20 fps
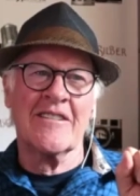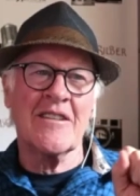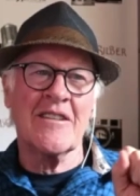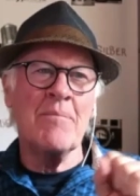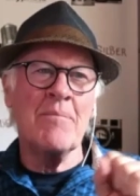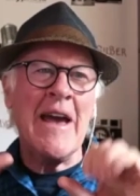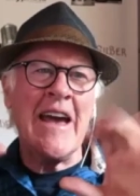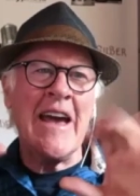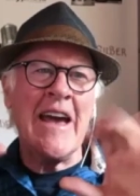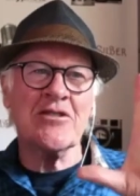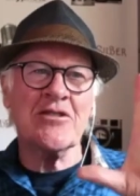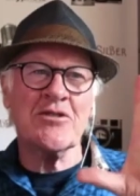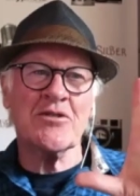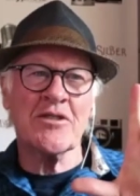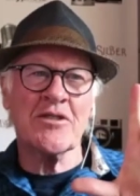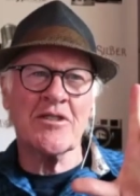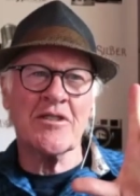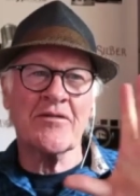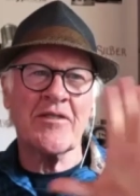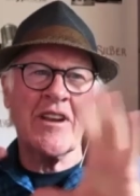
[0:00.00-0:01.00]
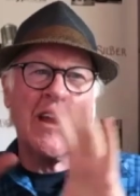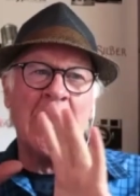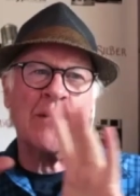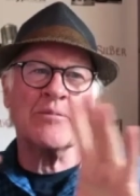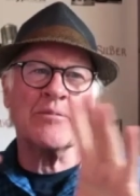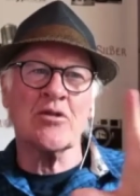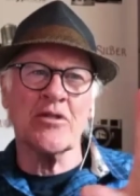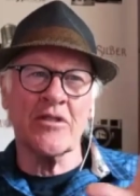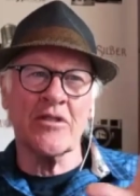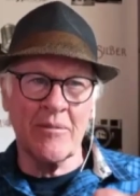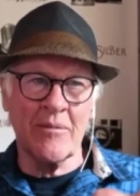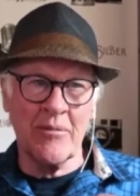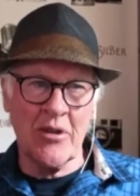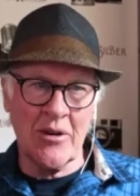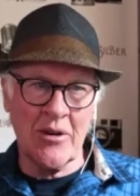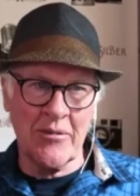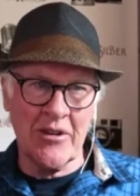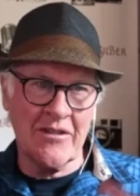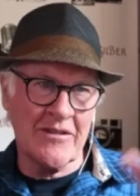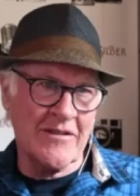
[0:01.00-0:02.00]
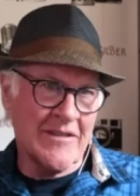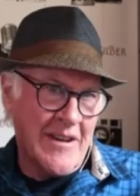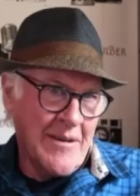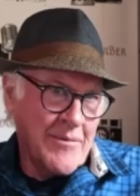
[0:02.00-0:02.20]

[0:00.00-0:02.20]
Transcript: The master of capturing the moment.